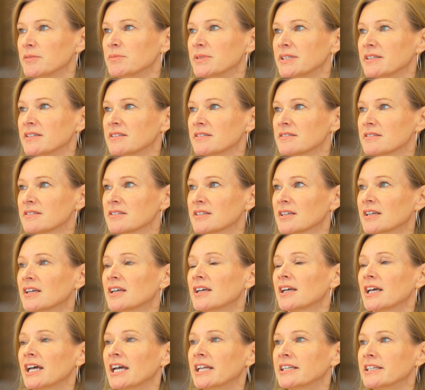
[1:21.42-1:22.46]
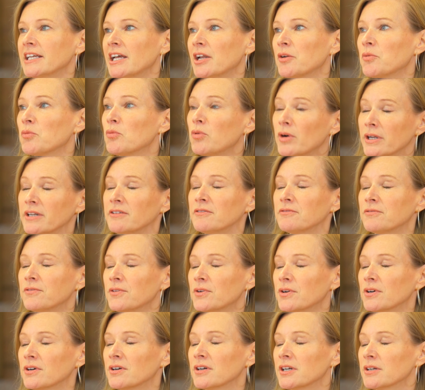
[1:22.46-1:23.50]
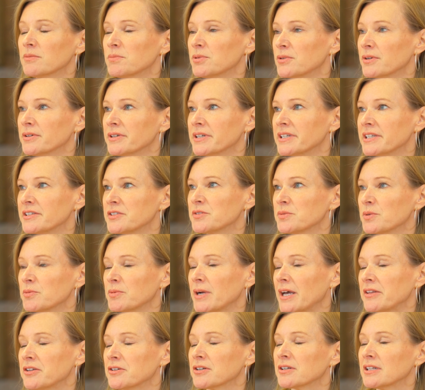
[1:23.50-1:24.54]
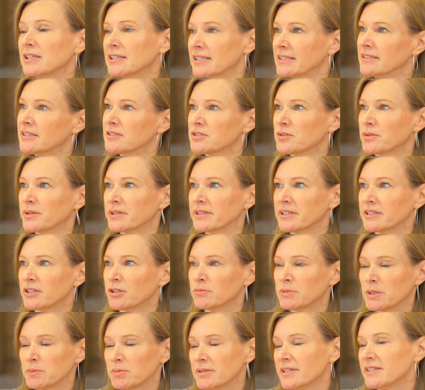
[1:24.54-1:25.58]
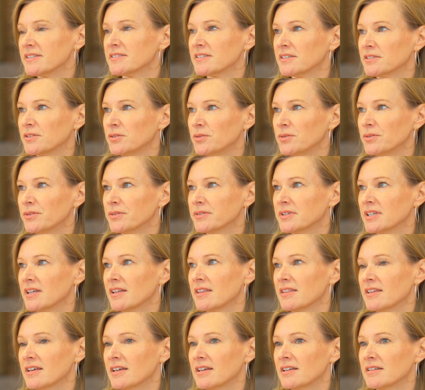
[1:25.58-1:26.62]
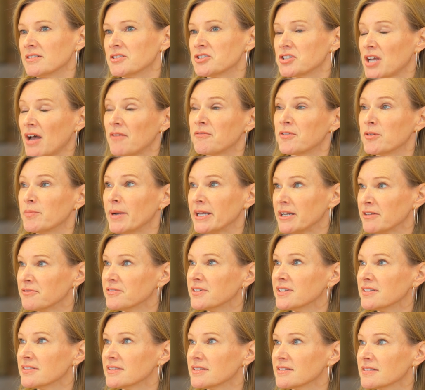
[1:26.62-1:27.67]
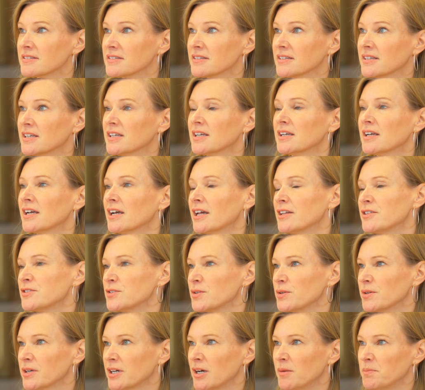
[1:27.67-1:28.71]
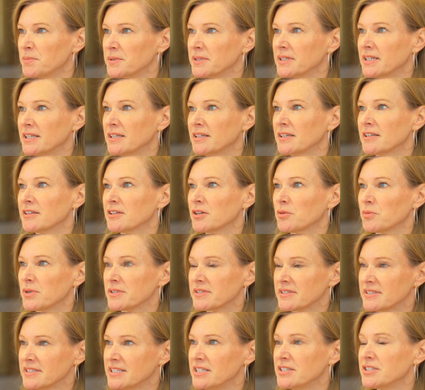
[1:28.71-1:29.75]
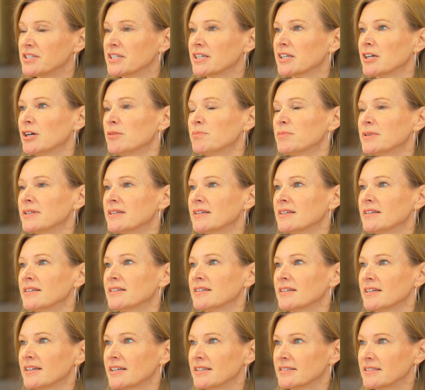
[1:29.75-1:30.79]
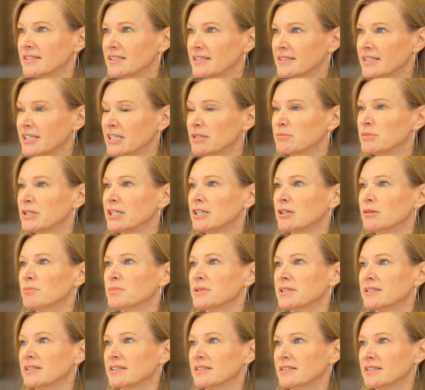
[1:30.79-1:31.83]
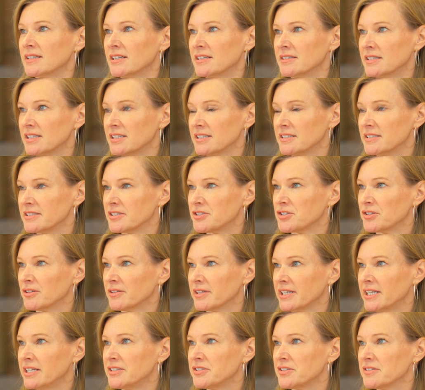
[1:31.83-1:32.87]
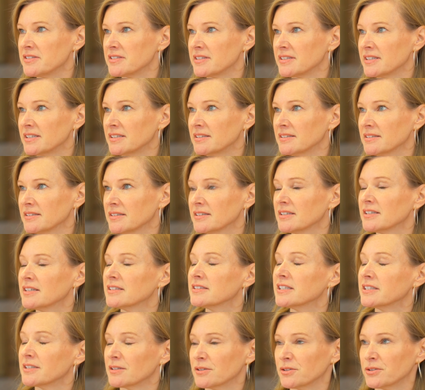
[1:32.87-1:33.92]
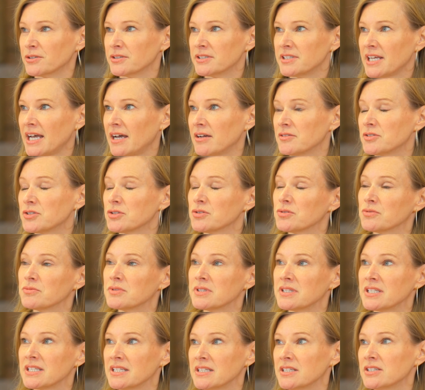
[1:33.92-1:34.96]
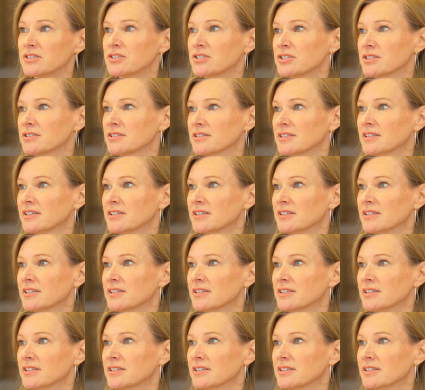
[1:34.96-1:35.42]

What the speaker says: beans. And yet 1 in 4 employees would rather clean a toilet or be placed on hold than shop for benefits. And so a company that was a teaching company and then a gaming company and then a digital agency that it learned how to teach